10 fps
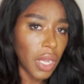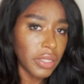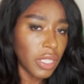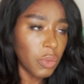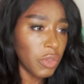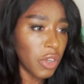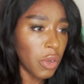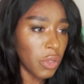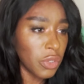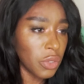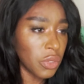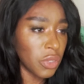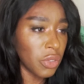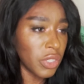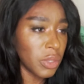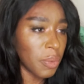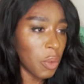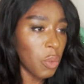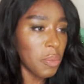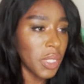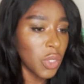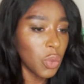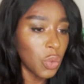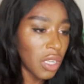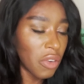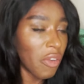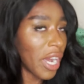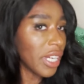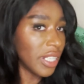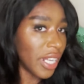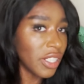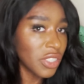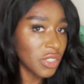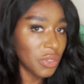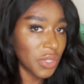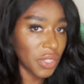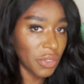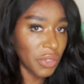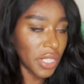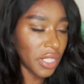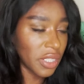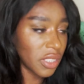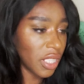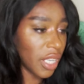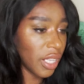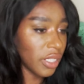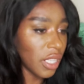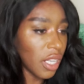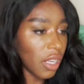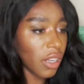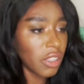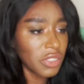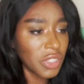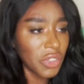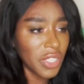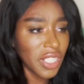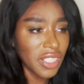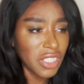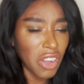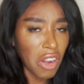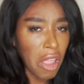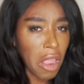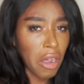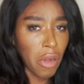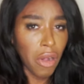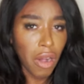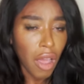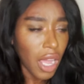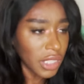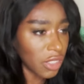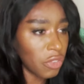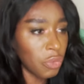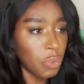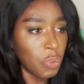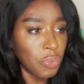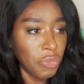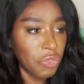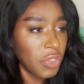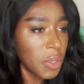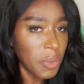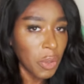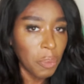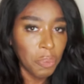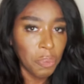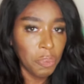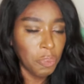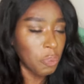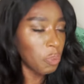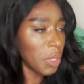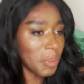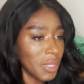think we've all heard those stories about women who write letters to serial killers, and a lot of serial killers got a lot of female women